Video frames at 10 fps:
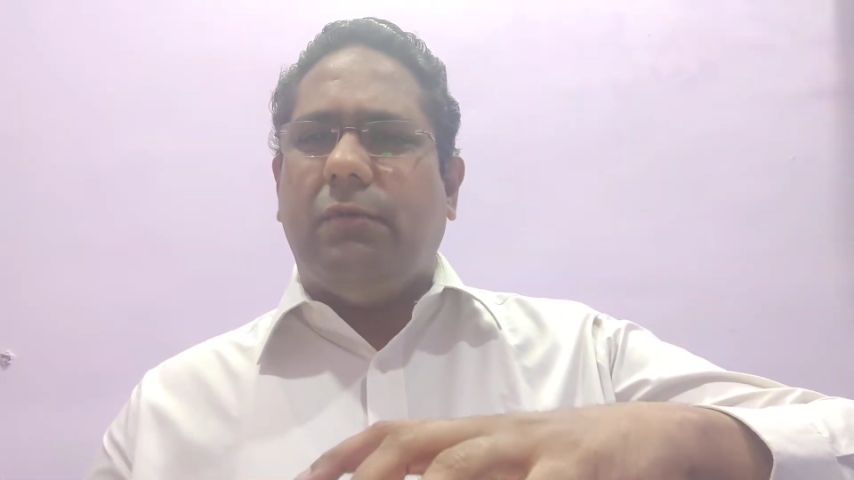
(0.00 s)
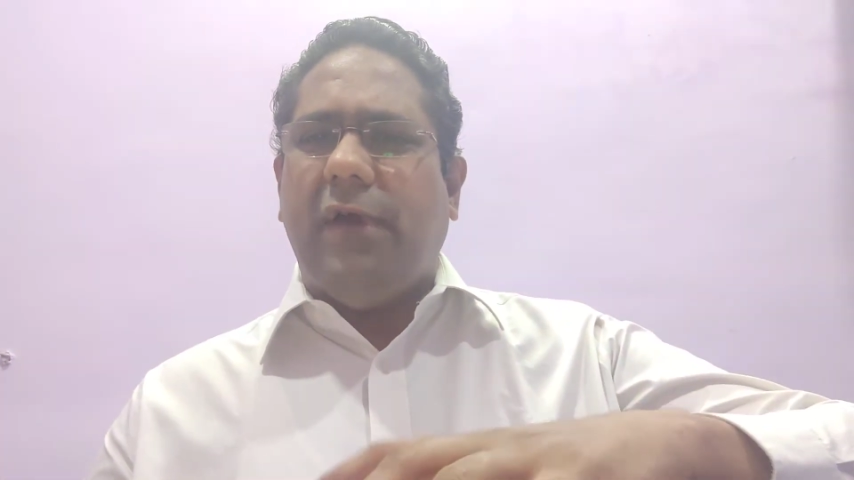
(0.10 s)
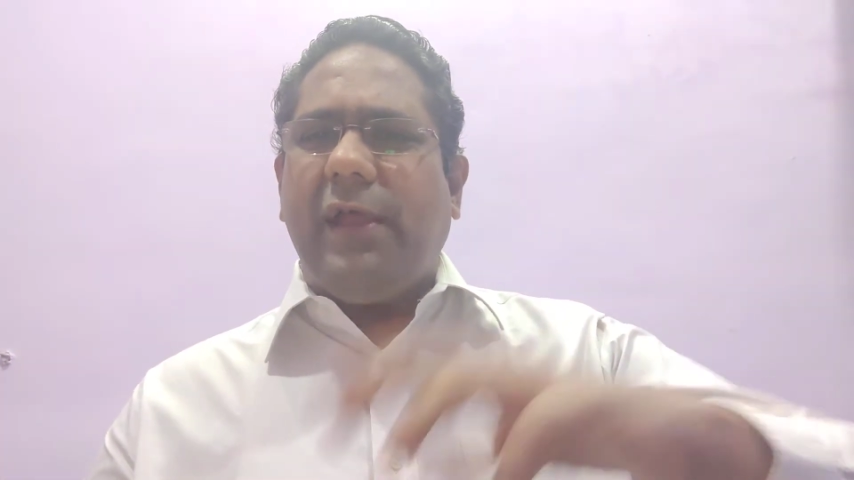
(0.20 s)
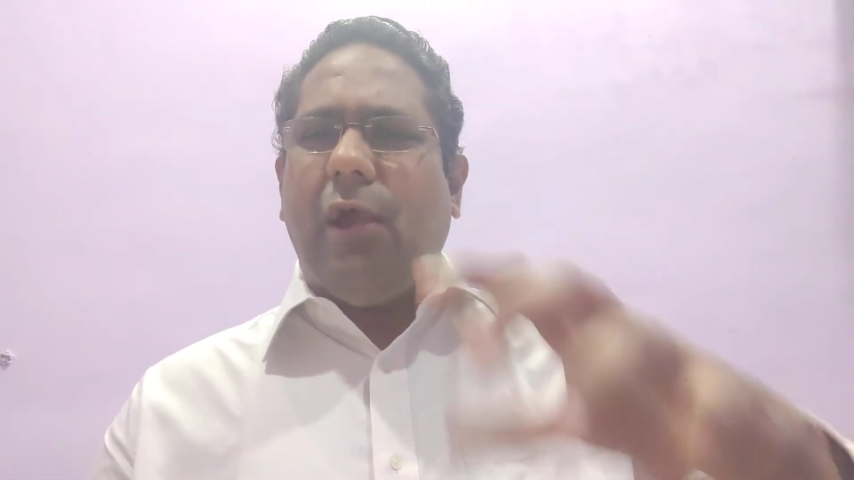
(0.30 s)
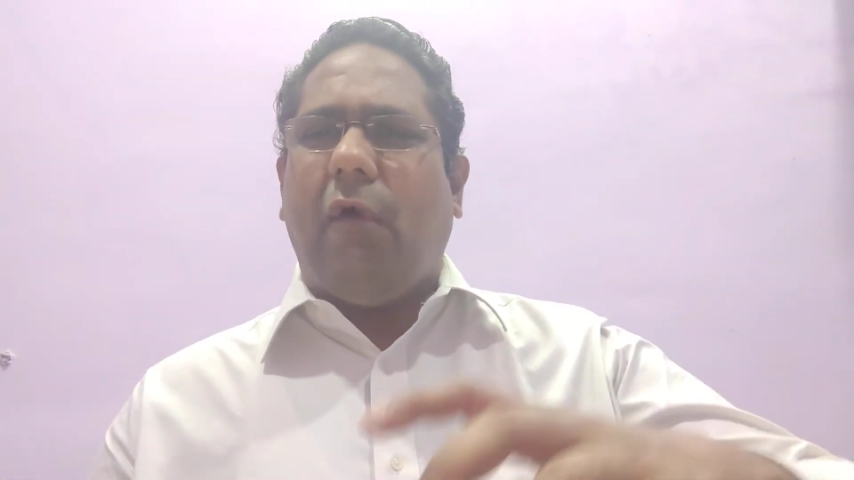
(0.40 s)

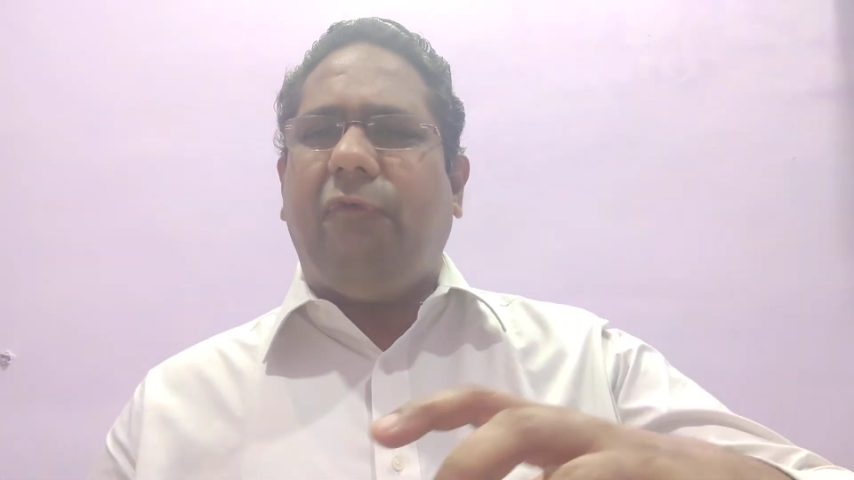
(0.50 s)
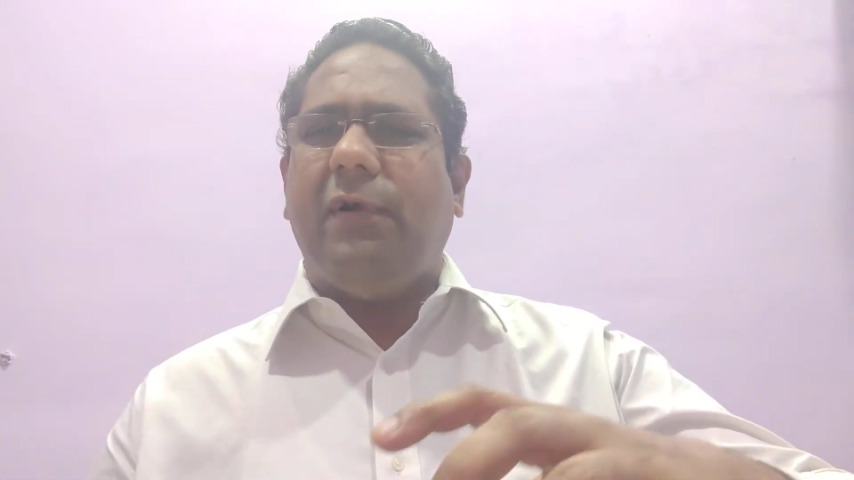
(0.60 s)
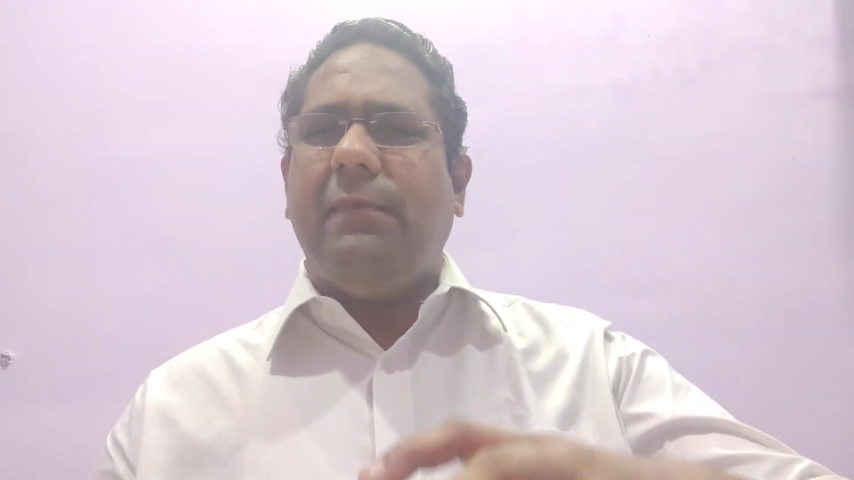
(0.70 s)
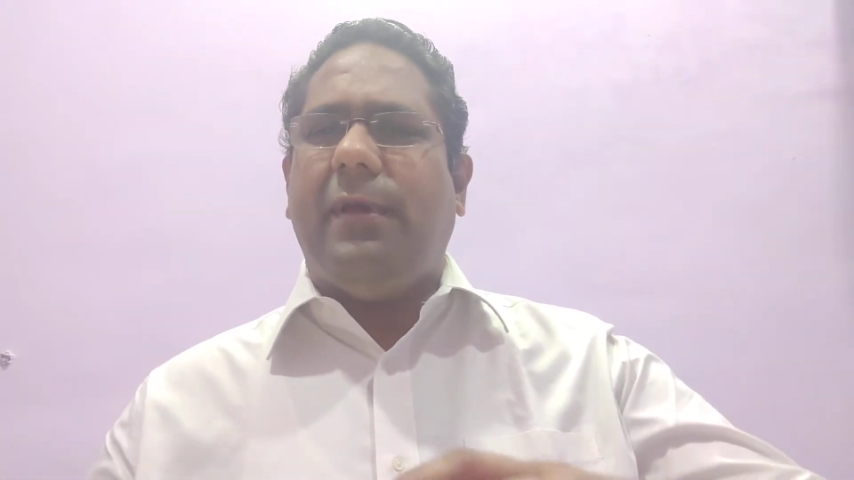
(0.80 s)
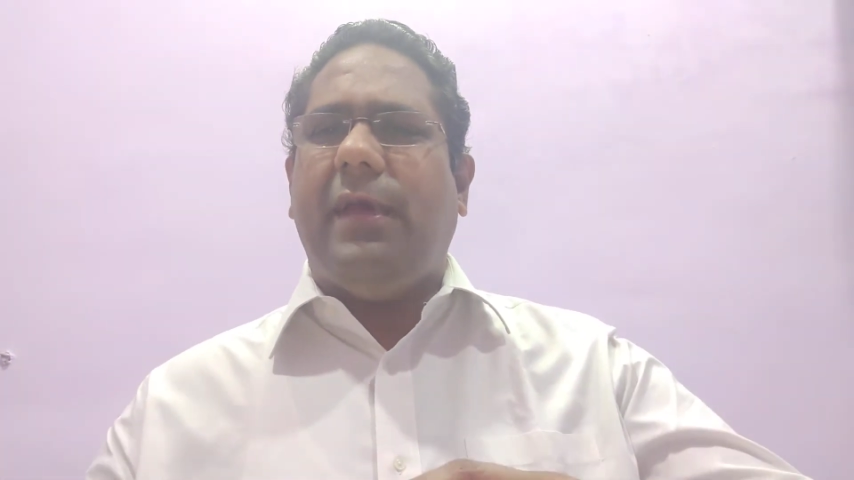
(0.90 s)
very
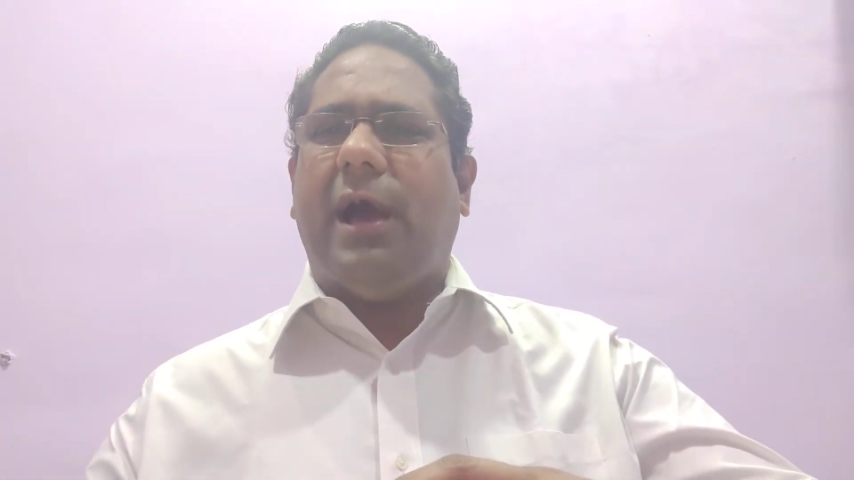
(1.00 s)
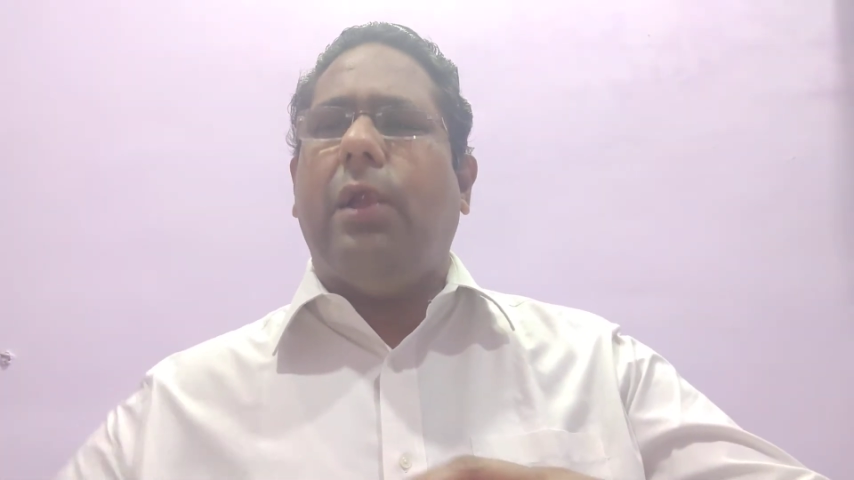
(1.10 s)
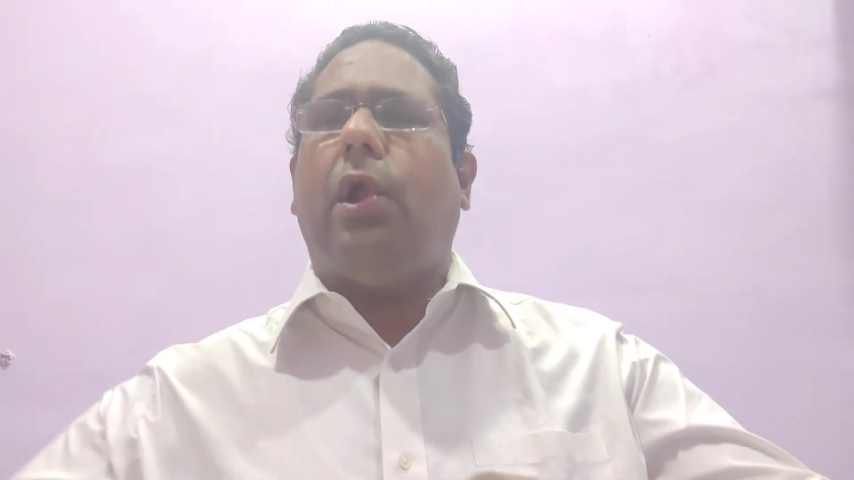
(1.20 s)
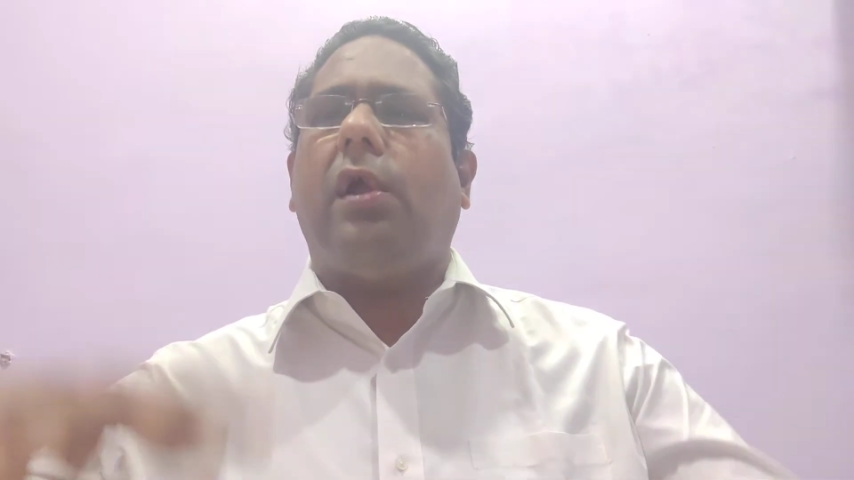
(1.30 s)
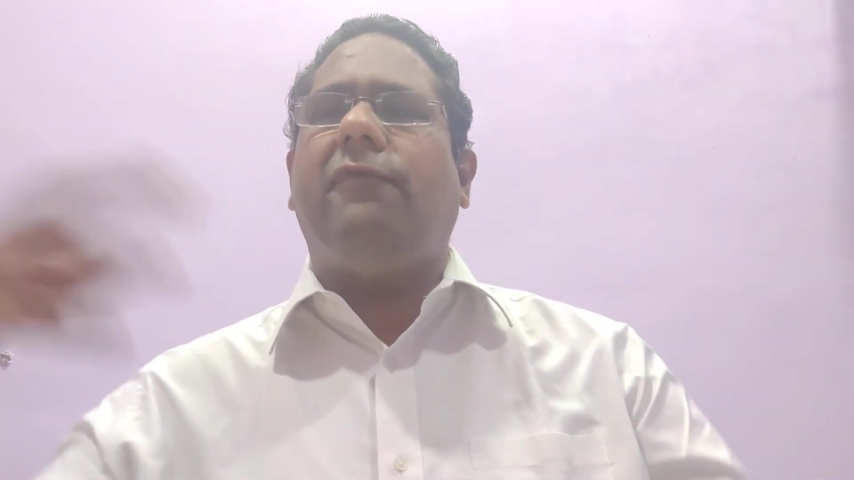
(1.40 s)
often be a
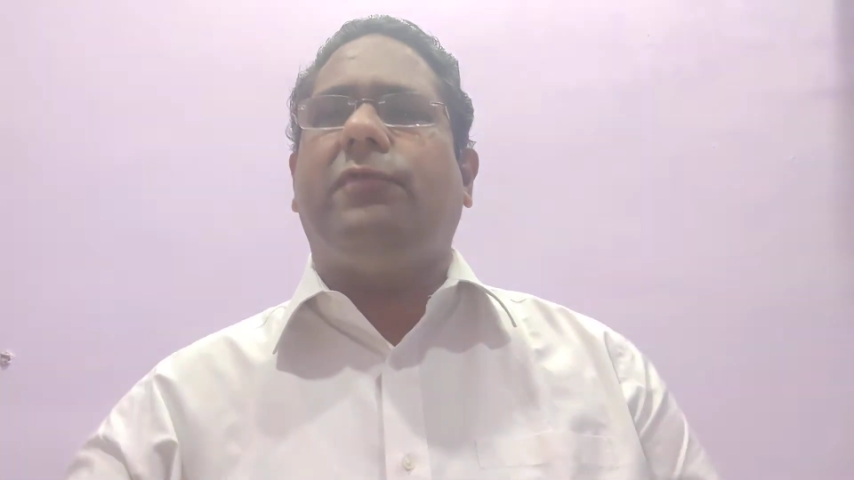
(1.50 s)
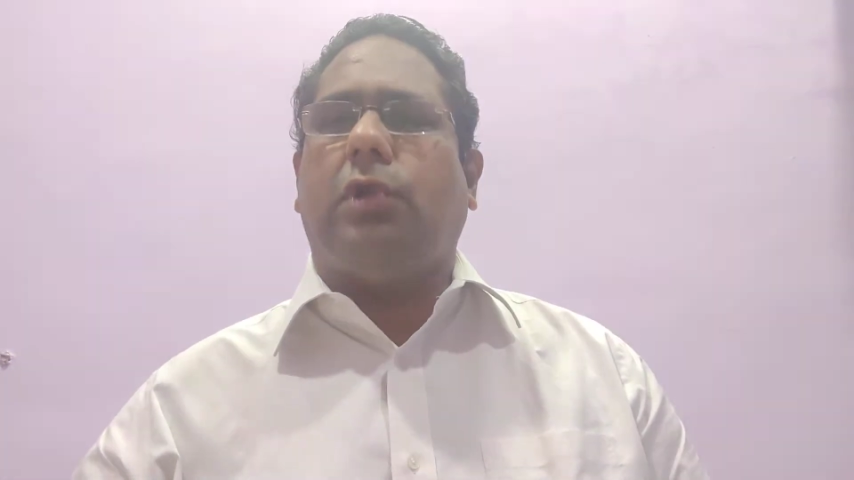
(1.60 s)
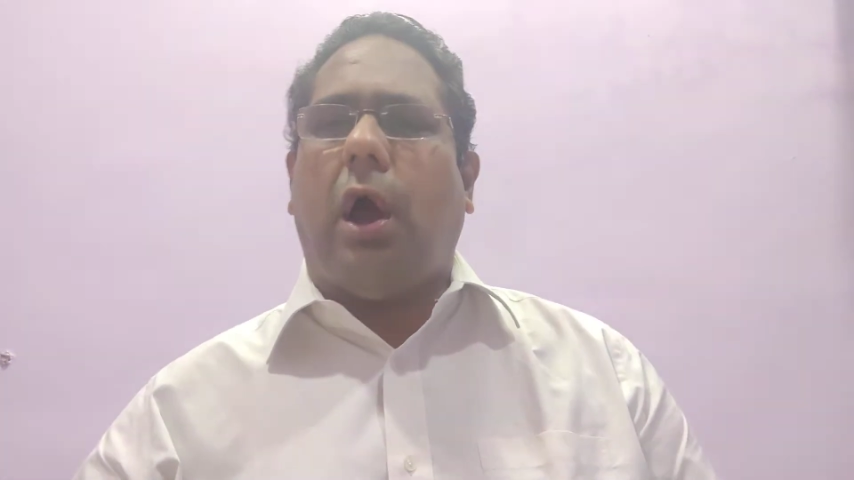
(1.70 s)
lot of